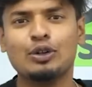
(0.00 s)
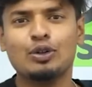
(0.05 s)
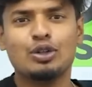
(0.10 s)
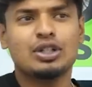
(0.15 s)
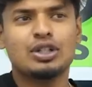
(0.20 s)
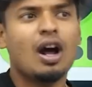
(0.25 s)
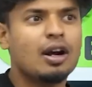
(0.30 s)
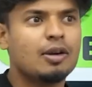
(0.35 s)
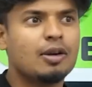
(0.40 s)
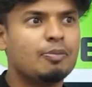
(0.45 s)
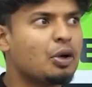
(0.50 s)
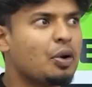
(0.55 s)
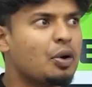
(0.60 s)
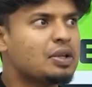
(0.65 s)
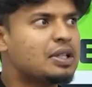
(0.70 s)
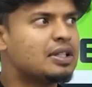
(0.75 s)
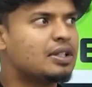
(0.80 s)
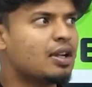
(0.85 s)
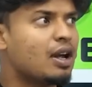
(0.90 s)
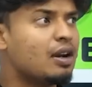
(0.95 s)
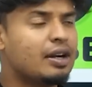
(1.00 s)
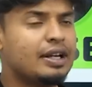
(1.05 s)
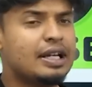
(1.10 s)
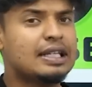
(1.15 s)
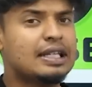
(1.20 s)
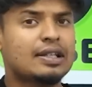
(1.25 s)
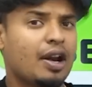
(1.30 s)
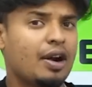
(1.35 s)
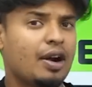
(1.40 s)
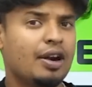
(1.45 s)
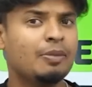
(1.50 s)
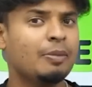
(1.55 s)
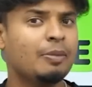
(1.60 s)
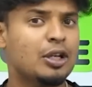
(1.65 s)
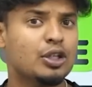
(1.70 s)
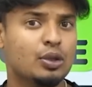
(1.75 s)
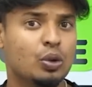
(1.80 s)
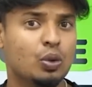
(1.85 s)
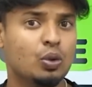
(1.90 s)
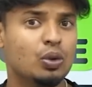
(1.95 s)
to start? Because it's already started in my
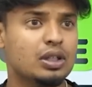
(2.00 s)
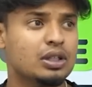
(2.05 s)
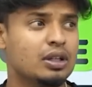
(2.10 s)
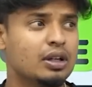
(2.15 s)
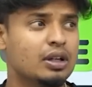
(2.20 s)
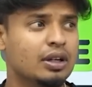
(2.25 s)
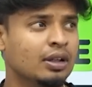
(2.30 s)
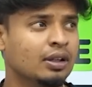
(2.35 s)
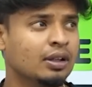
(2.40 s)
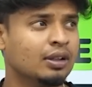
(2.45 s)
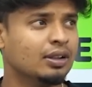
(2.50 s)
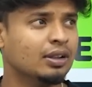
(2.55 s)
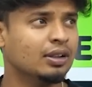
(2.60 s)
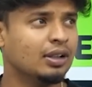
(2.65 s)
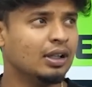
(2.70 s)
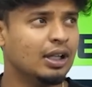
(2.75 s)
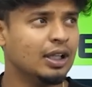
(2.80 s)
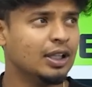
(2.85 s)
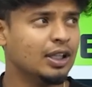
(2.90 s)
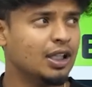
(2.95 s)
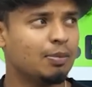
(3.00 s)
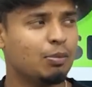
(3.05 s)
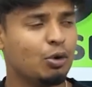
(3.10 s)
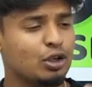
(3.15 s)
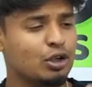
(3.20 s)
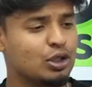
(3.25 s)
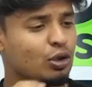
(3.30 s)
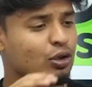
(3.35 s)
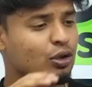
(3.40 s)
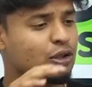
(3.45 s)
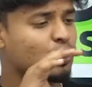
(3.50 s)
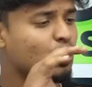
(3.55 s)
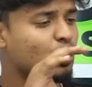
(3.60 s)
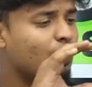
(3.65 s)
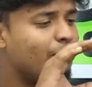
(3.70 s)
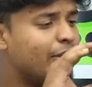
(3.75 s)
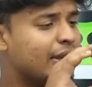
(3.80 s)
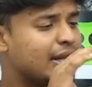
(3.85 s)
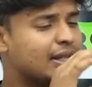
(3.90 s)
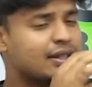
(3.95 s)
school, sir. The book looks so
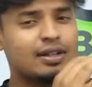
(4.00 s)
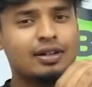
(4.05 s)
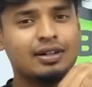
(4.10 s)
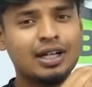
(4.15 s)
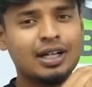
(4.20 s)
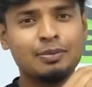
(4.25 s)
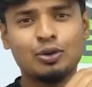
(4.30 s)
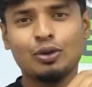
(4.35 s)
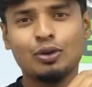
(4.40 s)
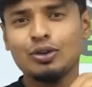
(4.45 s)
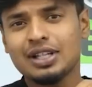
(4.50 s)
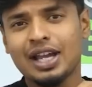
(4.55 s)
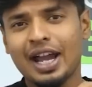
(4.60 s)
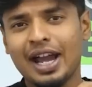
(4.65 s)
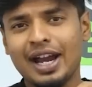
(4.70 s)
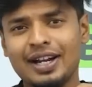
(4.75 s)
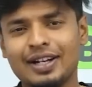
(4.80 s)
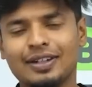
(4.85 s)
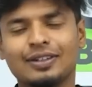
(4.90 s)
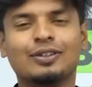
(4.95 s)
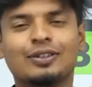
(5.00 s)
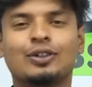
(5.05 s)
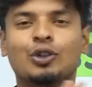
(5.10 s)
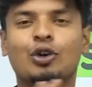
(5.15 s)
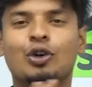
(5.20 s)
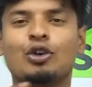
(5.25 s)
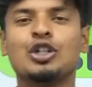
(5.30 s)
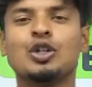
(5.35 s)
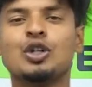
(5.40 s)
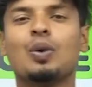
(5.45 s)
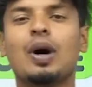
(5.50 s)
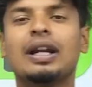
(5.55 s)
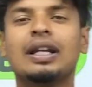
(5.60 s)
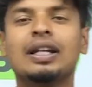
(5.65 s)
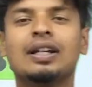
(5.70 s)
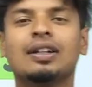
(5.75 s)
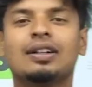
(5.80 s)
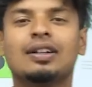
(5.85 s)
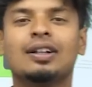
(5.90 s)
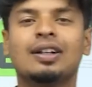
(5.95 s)
big, sir. I'm so scared. Don't you
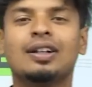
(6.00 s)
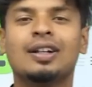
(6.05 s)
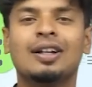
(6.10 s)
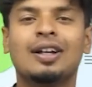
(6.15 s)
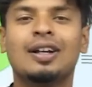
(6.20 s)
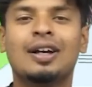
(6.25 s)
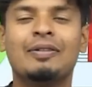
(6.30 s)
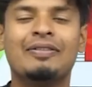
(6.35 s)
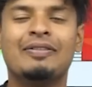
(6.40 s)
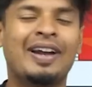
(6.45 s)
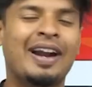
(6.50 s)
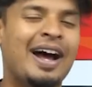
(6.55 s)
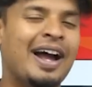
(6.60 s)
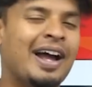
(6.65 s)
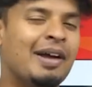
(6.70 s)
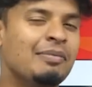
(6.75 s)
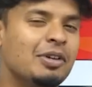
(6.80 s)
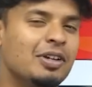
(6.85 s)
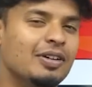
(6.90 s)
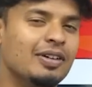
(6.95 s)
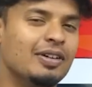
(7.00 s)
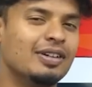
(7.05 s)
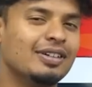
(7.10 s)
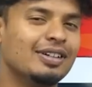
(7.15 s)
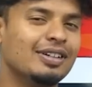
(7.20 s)
worry when I am here.